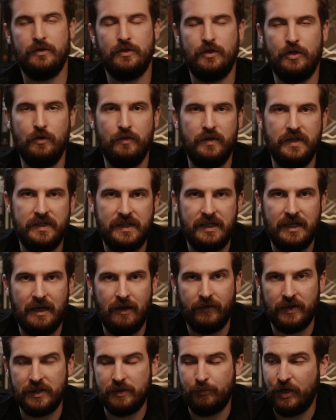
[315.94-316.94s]
to the
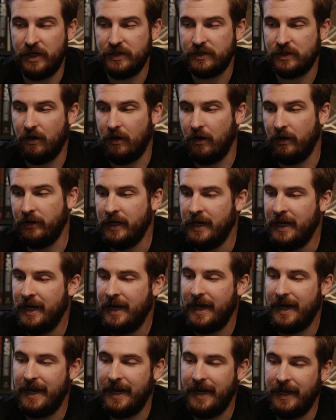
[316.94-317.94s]
CF Express card.
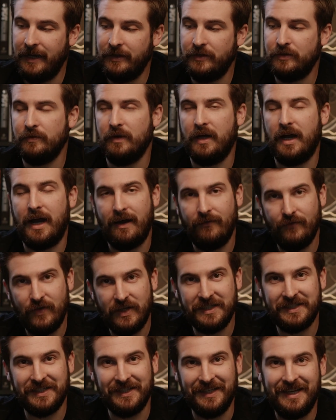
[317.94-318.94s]
And
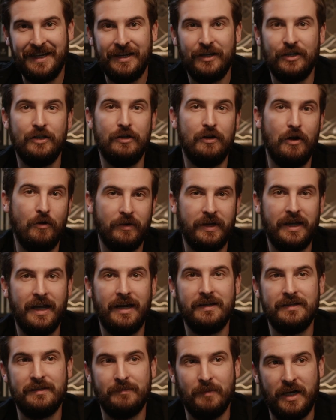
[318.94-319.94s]
obviously, you don't
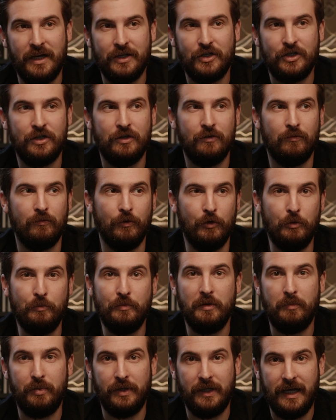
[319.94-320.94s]
get as much
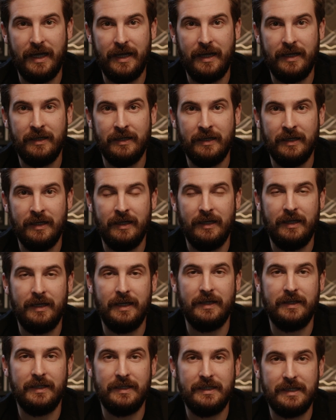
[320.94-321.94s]
room to play
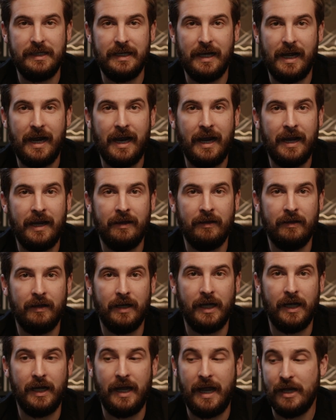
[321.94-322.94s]
in the DI
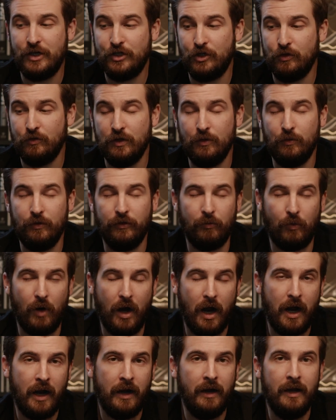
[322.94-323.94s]
as you do with
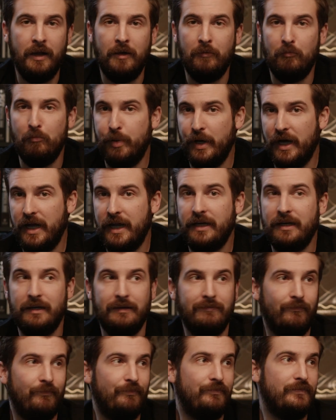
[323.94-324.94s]
RAW, but
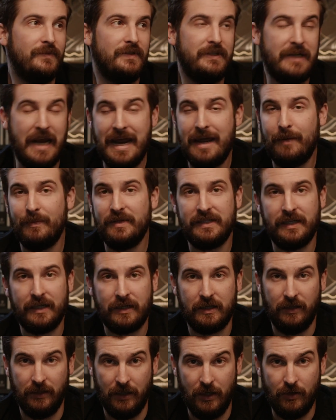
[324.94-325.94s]
damn is
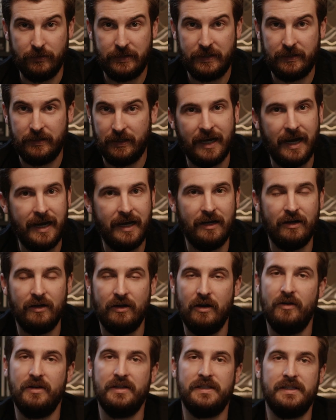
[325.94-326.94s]
it close. I
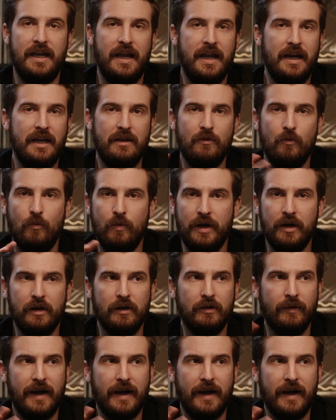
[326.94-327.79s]
didn't notice any weird